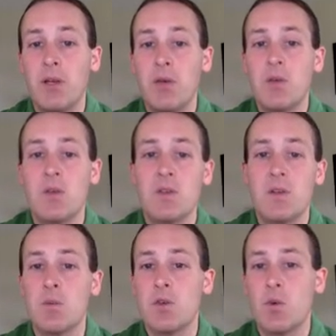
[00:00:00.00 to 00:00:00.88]
using
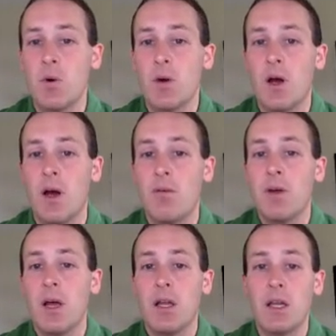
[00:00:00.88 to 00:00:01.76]
some sort of
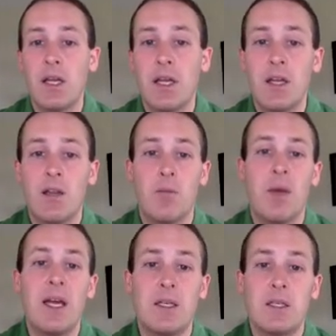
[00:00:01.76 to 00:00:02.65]

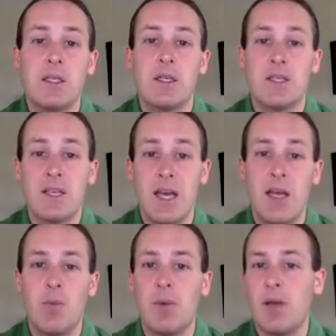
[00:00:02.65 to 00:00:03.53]
length-based
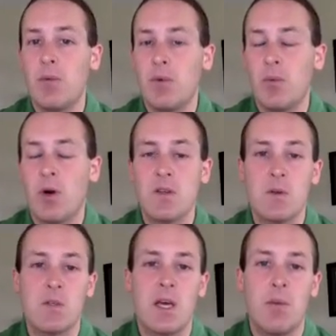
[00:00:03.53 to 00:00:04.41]
tape, be it
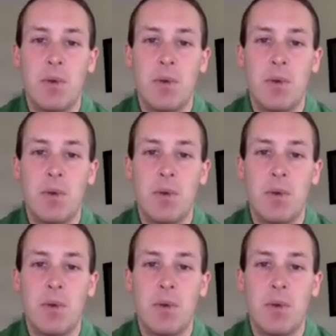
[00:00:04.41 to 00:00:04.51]
Broslo tape,